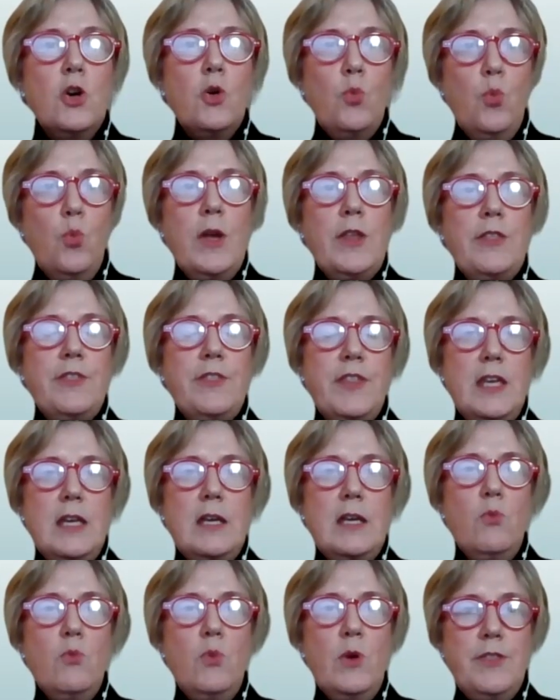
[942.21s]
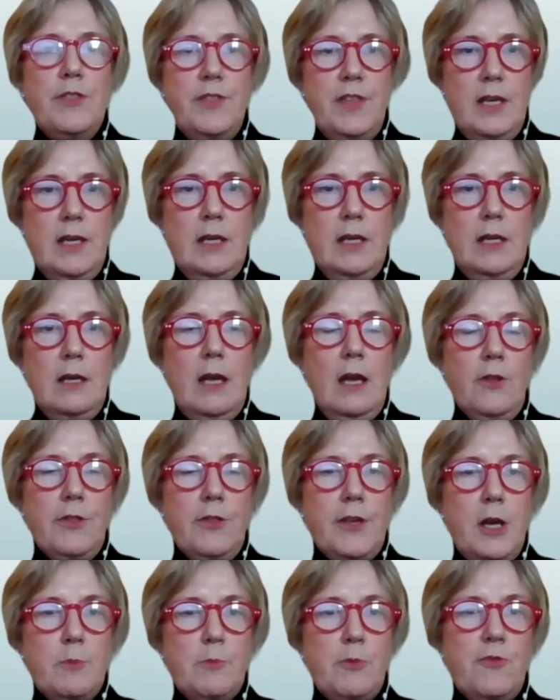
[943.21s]
with the
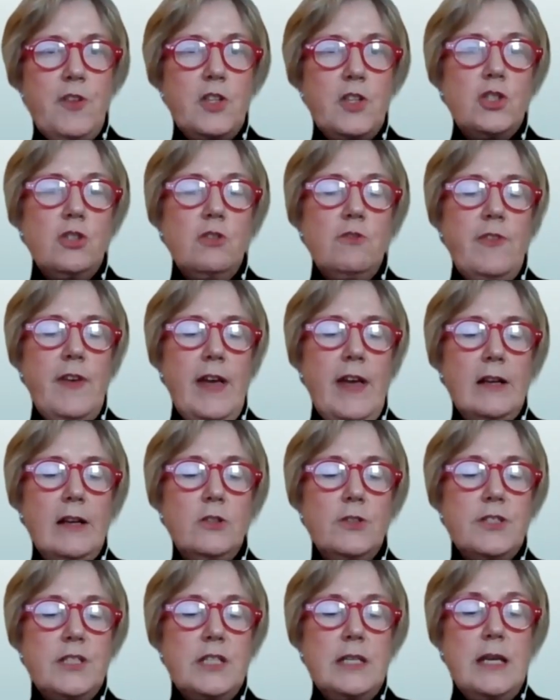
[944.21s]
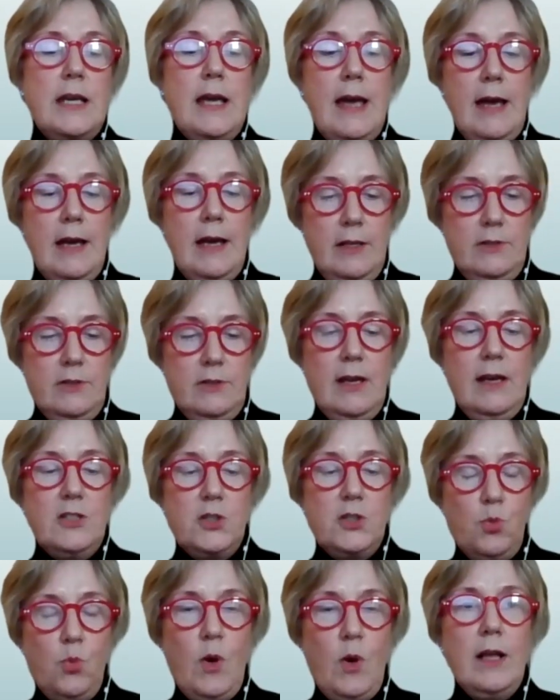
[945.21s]
healthcare professional faculty and
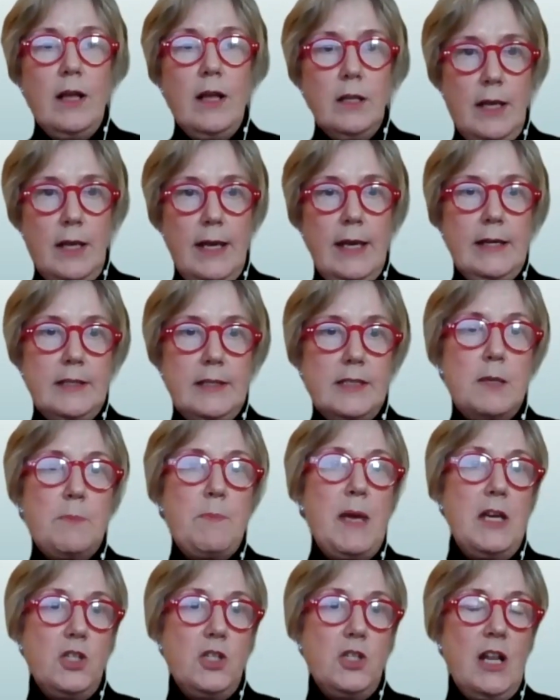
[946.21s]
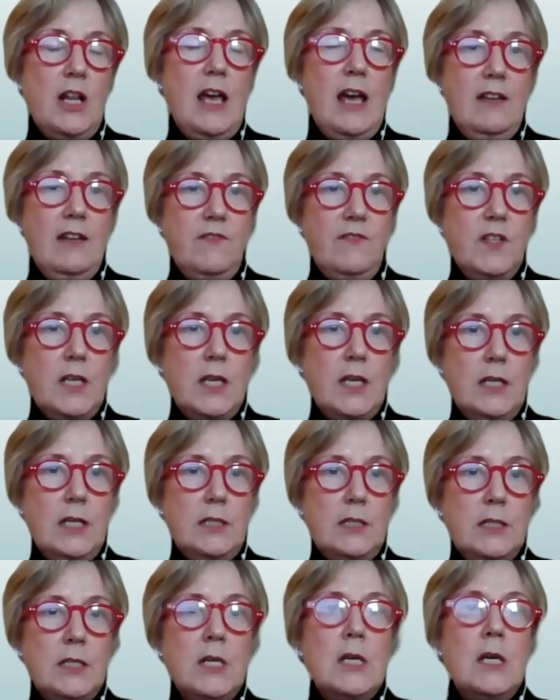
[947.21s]
as well as the patient
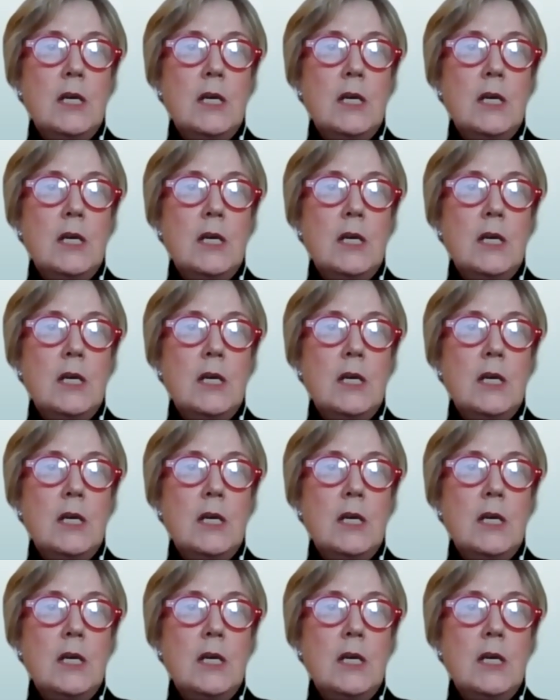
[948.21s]
advocate,